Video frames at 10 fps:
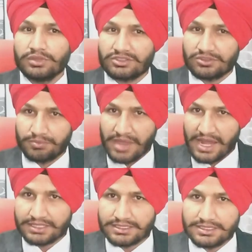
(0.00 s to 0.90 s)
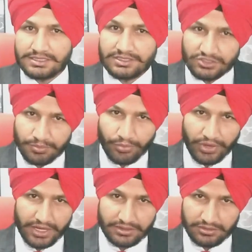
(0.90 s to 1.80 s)
expand,
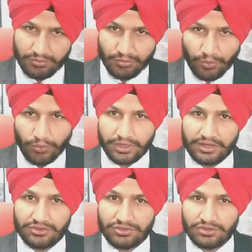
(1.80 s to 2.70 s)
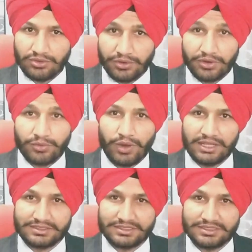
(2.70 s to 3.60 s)
spread, progress, or
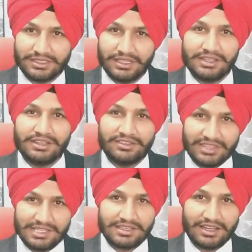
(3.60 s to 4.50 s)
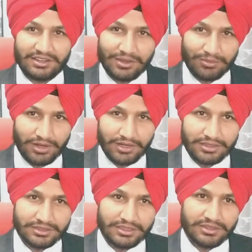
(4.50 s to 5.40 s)
advance. These are the
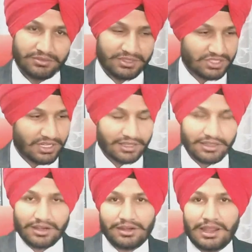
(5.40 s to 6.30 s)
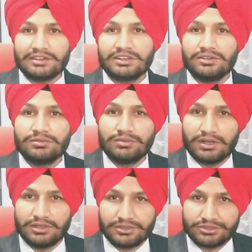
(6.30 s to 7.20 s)
words which are the relative
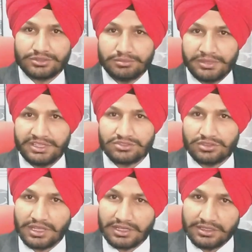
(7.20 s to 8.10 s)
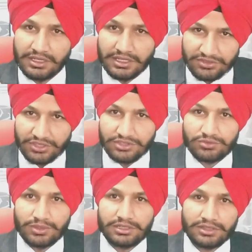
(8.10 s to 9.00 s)
words. Means these
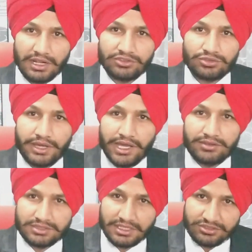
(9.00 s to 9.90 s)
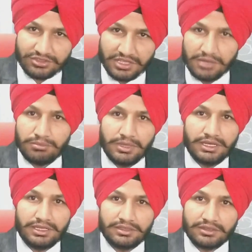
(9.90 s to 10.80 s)
words also have the same
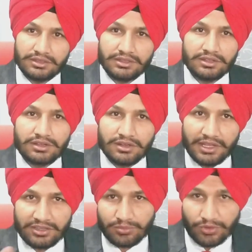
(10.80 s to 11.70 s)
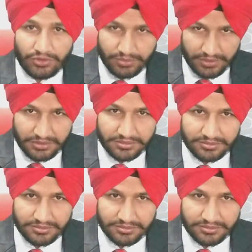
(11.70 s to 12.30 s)
meaning like prosper.